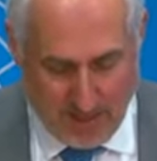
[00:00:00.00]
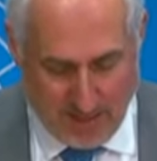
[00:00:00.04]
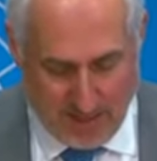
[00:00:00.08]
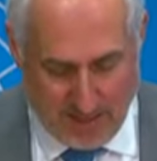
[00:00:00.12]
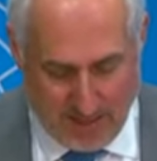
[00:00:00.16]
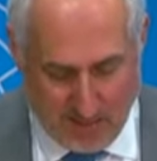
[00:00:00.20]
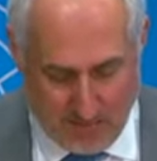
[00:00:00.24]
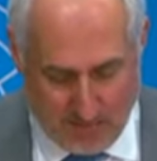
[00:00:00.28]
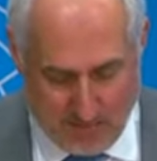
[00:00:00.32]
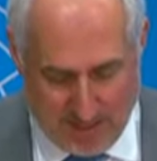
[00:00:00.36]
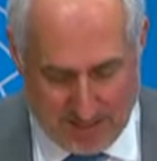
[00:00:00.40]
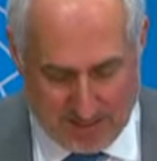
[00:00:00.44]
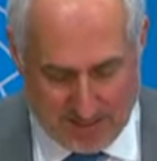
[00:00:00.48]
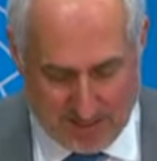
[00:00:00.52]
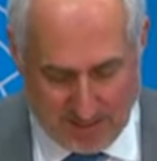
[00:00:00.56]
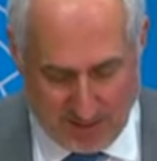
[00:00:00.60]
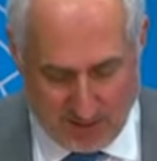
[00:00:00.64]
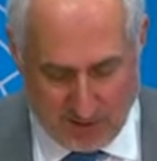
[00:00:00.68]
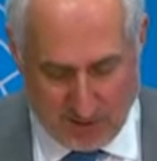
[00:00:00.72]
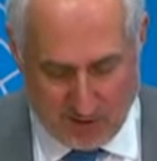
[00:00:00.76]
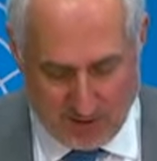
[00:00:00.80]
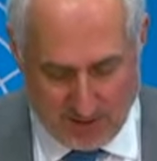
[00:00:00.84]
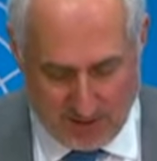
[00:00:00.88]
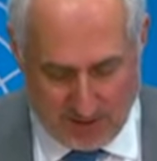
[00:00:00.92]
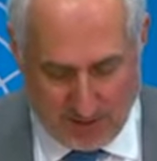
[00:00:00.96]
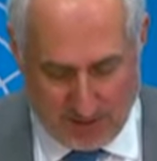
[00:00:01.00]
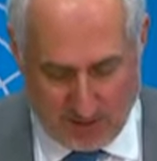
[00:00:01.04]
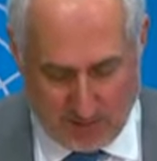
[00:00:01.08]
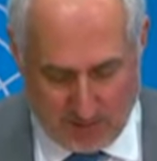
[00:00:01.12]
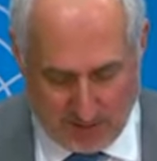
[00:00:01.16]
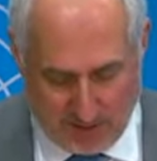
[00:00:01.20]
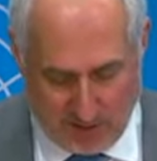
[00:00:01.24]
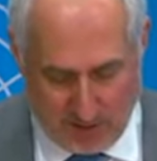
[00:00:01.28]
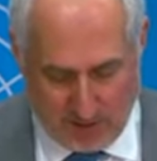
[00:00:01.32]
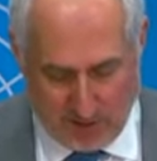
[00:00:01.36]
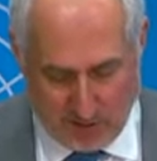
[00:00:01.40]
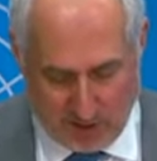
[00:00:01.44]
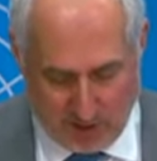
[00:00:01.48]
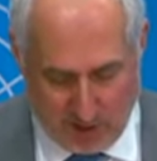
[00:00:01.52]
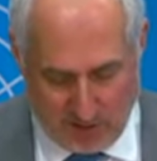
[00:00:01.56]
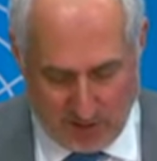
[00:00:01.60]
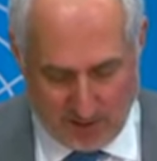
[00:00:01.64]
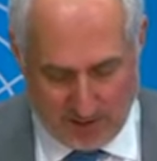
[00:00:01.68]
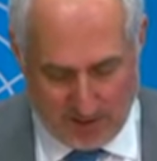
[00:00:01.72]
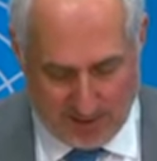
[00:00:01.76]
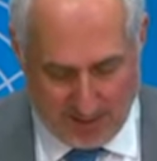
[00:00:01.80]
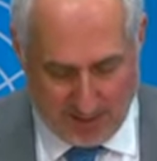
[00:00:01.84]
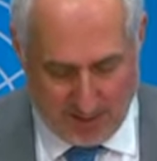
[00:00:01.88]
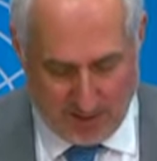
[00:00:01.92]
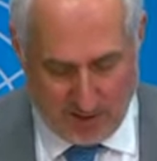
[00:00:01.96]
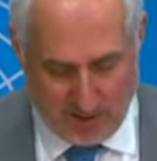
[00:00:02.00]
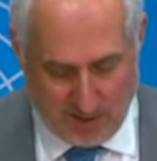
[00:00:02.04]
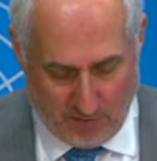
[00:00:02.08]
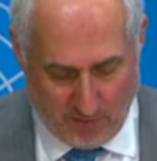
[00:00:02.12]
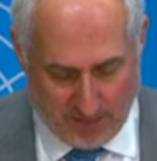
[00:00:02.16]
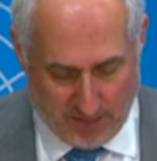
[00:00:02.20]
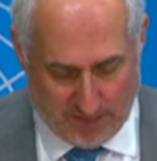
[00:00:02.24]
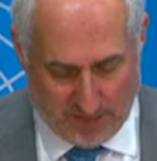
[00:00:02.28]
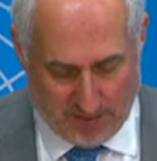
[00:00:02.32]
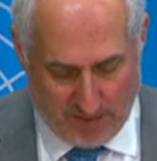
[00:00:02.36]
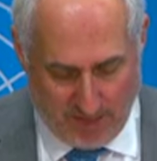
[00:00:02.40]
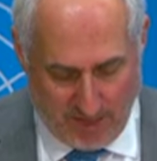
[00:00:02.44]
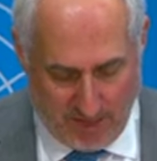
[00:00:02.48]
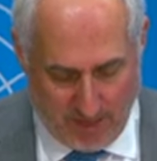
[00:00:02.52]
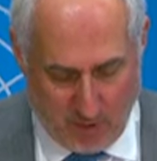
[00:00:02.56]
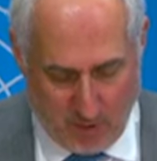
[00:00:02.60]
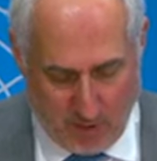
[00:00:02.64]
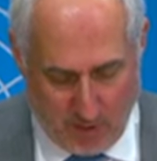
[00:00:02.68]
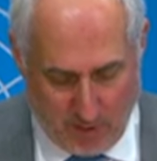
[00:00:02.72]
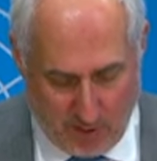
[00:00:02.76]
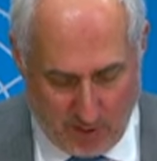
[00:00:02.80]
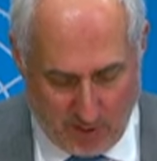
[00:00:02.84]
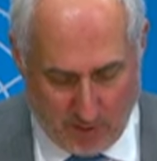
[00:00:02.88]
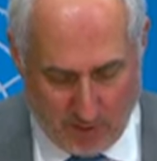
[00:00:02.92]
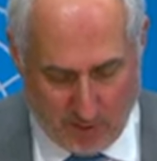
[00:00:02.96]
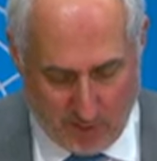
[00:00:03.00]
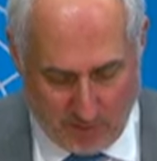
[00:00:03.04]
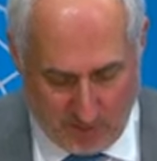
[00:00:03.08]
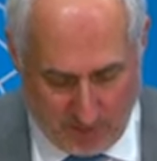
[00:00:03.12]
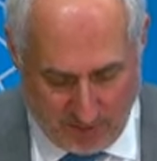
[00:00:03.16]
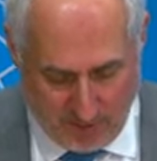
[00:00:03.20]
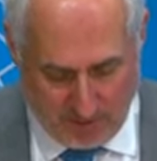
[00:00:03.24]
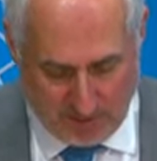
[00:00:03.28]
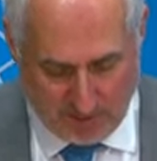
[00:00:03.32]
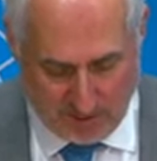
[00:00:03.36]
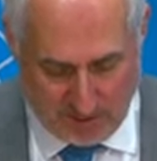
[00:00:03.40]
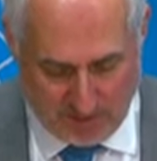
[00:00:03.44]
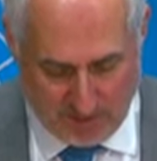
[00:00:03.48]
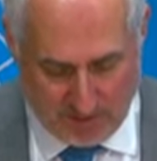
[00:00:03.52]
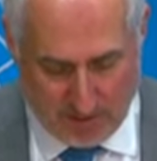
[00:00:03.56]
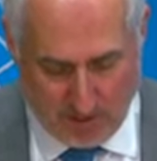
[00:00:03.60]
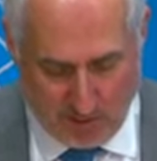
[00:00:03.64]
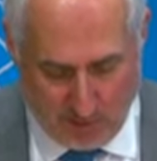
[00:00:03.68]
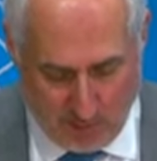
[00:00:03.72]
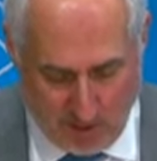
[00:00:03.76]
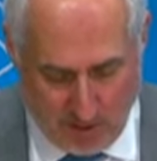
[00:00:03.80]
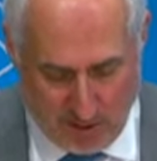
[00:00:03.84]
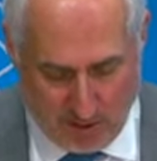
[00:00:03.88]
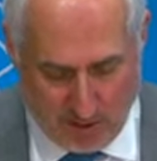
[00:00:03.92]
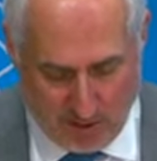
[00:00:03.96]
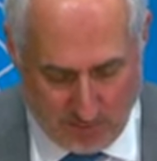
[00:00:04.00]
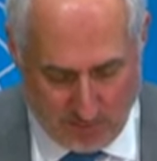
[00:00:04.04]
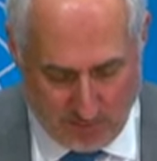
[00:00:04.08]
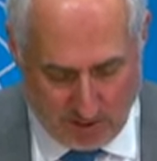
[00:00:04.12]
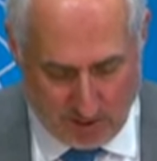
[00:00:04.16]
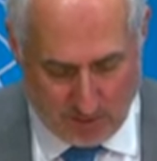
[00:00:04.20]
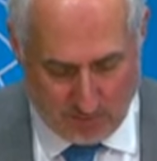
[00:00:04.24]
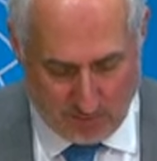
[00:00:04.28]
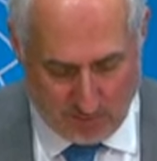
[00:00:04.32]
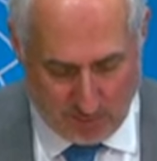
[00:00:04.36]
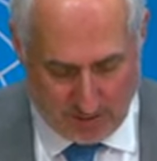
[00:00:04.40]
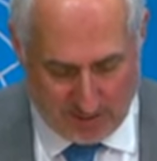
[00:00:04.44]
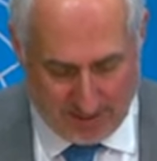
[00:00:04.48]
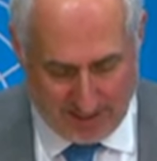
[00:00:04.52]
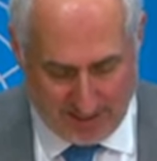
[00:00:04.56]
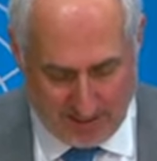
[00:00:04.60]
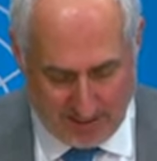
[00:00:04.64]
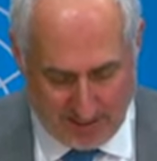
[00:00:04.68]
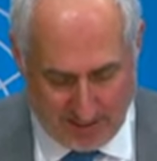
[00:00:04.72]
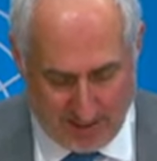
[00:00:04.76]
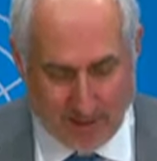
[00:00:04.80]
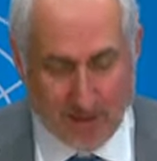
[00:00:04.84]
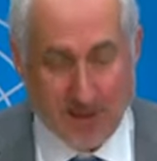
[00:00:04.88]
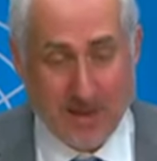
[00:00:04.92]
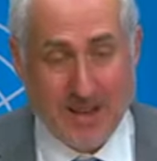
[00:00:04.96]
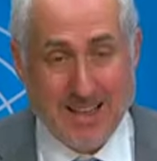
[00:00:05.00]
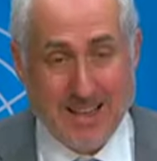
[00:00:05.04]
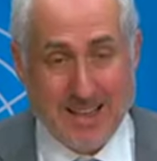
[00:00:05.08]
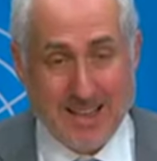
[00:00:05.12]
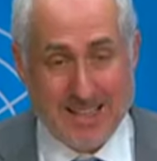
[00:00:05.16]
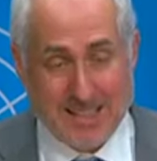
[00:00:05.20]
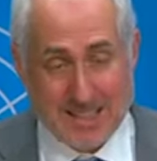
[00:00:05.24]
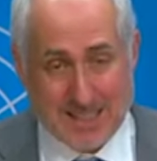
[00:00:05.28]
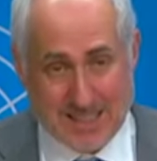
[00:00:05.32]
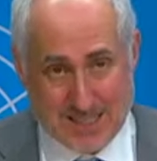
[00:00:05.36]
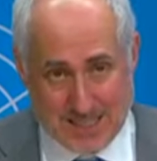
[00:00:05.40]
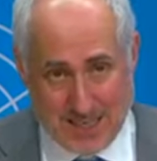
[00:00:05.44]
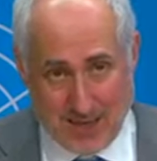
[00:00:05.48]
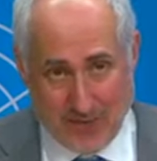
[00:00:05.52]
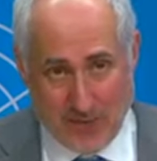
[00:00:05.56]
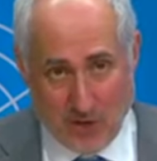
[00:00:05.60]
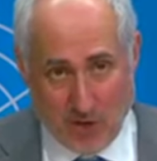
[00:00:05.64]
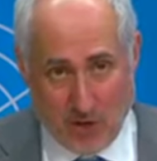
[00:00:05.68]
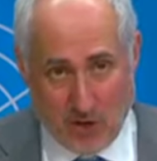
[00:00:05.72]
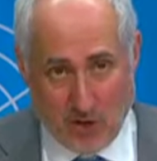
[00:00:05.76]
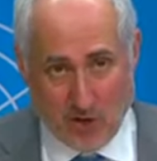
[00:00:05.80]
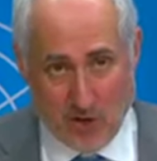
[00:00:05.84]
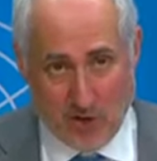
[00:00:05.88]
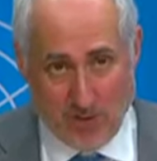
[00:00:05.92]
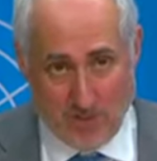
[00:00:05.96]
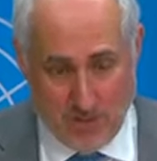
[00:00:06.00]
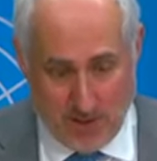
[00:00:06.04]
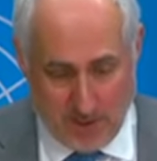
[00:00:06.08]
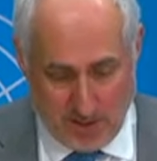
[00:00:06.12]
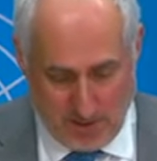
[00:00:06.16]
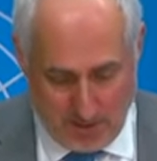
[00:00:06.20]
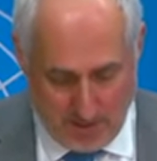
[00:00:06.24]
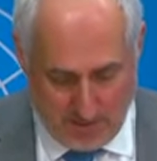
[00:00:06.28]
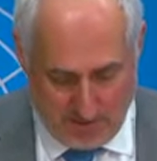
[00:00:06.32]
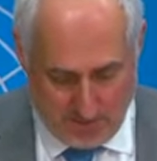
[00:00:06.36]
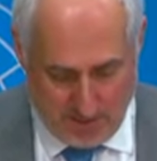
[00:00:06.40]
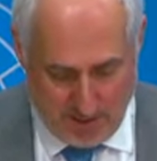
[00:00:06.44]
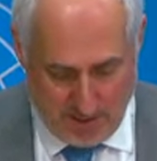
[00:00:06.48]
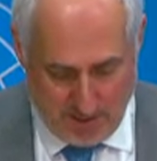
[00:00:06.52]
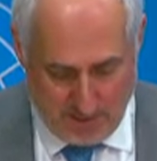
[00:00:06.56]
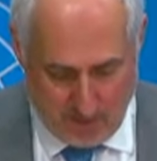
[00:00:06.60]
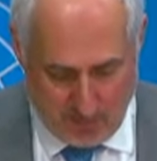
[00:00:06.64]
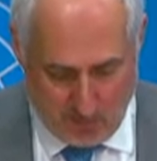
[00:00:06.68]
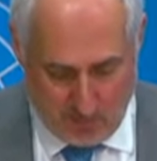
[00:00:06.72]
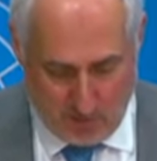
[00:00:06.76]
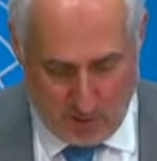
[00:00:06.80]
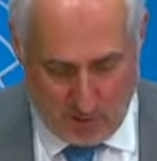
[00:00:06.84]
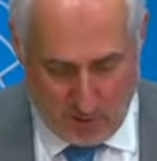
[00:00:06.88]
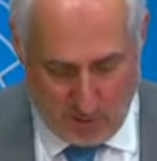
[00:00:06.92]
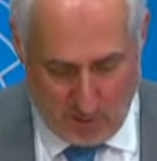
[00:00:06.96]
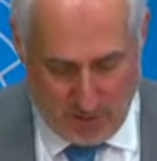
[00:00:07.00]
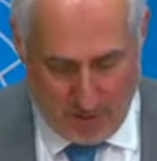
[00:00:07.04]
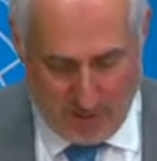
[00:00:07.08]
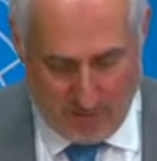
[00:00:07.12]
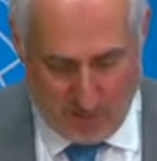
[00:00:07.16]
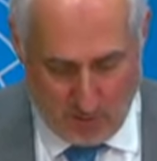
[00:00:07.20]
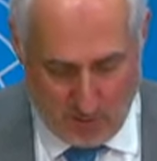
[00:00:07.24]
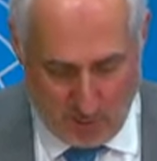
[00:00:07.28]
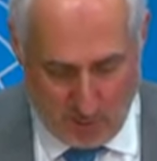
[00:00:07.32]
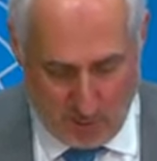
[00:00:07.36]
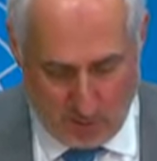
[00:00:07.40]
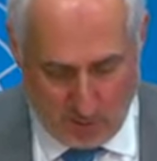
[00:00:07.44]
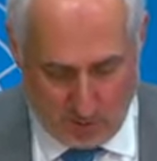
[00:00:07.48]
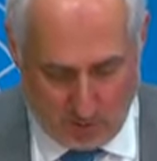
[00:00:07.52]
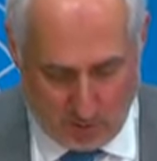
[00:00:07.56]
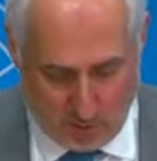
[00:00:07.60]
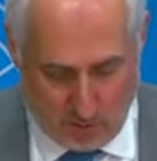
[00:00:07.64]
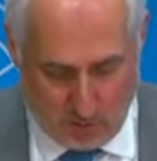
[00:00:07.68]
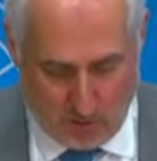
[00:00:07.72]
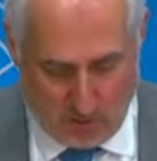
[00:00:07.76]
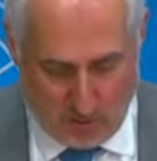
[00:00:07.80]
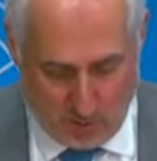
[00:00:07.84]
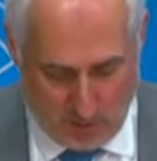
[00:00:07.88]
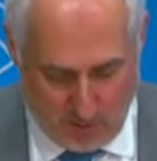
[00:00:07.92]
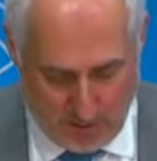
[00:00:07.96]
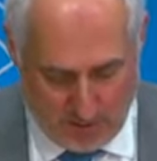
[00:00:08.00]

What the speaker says: In a message, the Secretary General said, "On this day, we honor the victims and recommit to protecting 700 million people around the world who are at